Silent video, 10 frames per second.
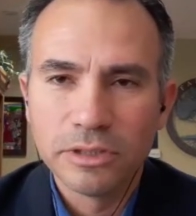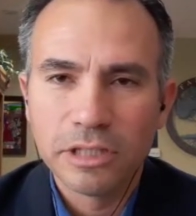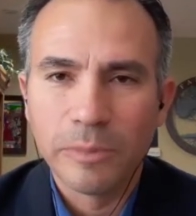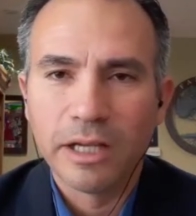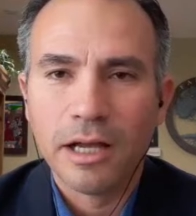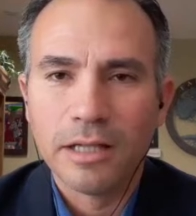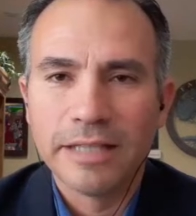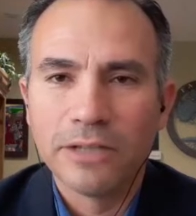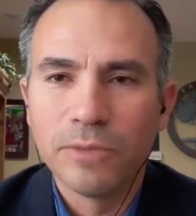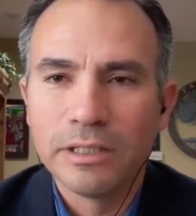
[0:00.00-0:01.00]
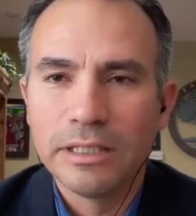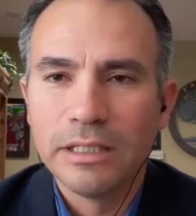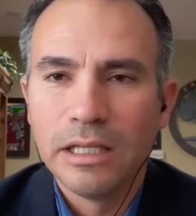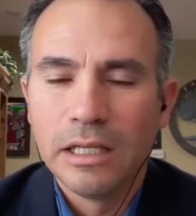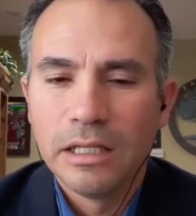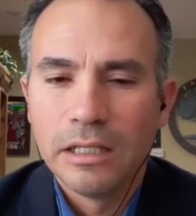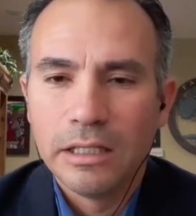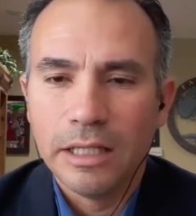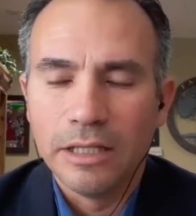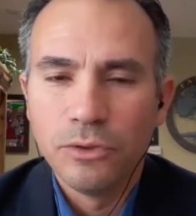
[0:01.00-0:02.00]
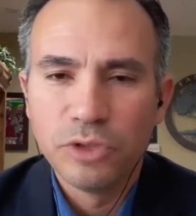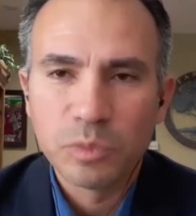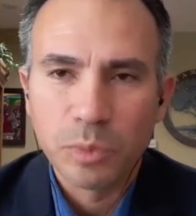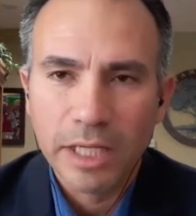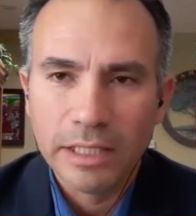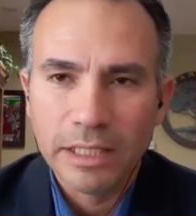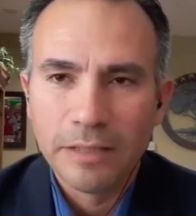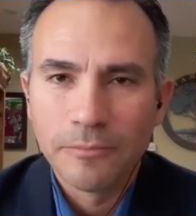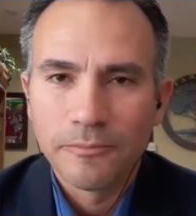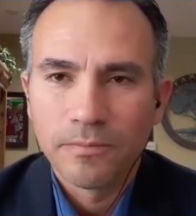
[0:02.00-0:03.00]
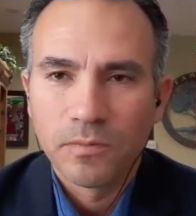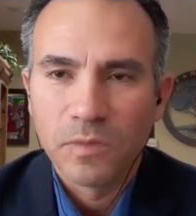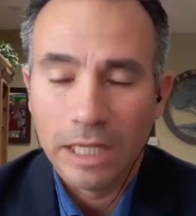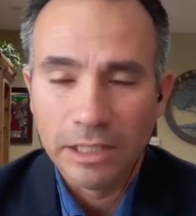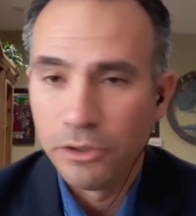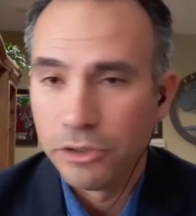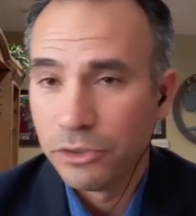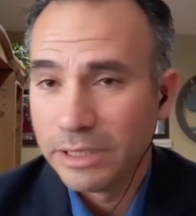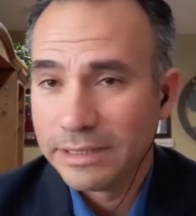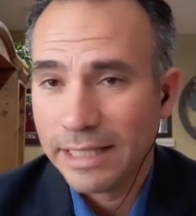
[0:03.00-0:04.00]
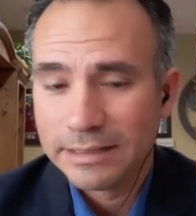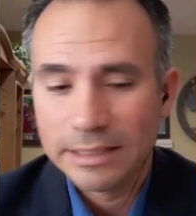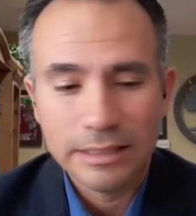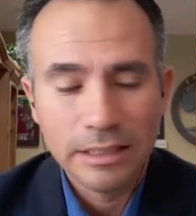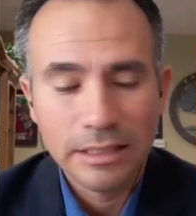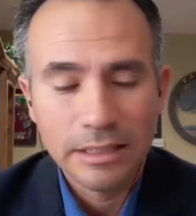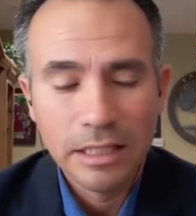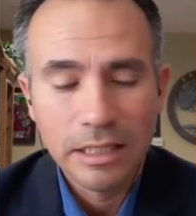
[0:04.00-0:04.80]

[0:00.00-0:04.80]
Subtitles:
coming in contact with it, and who's spreading it. I know they're doing testing.